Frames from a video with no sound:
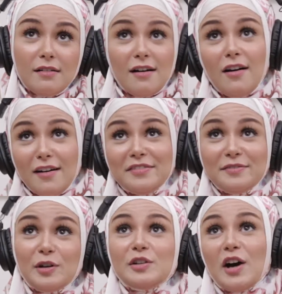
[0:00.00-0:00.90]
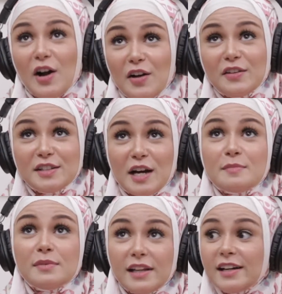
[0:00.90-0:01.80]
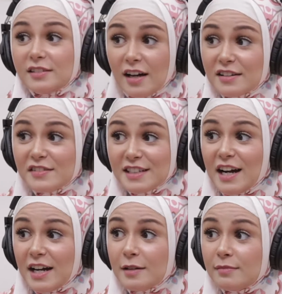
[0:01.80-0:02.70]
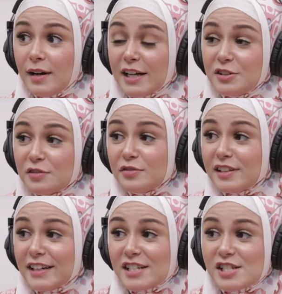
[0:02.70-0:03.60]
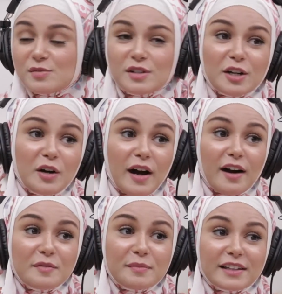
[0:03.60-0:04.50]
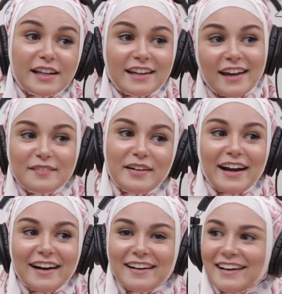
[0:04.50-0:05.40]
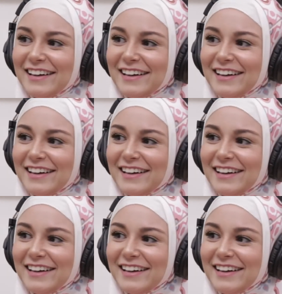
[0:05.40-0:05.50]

not all the time, but a lot of the time. I do feel like I just want to go out and be like, hey, my hair.